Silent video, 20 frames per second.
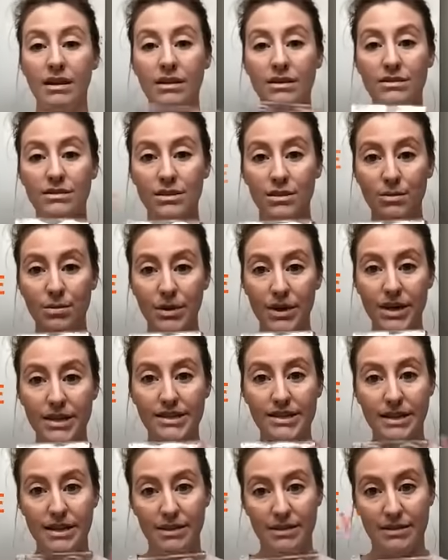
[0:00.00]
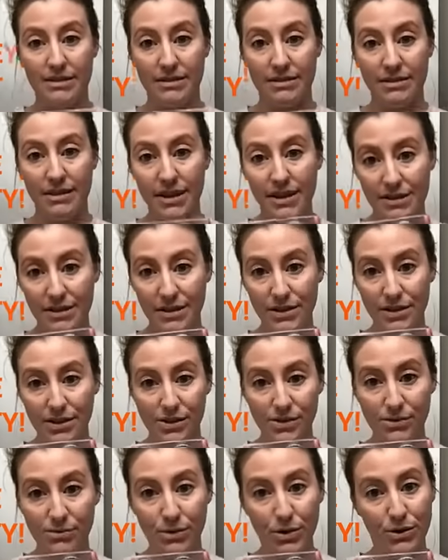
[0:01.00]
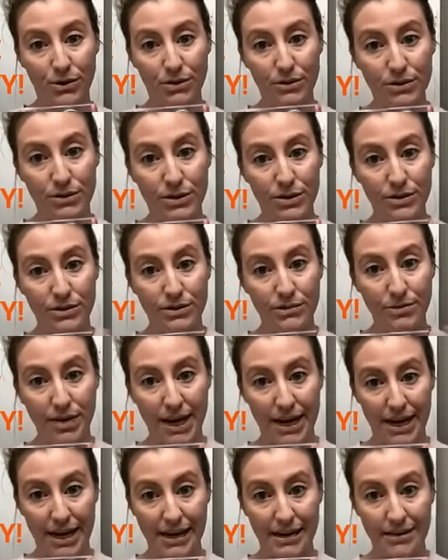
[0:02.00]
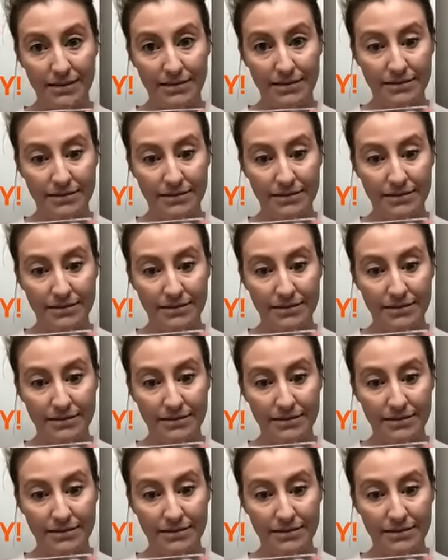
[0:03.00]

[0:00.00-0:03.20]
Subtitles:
Super easy. They send you mold, putty.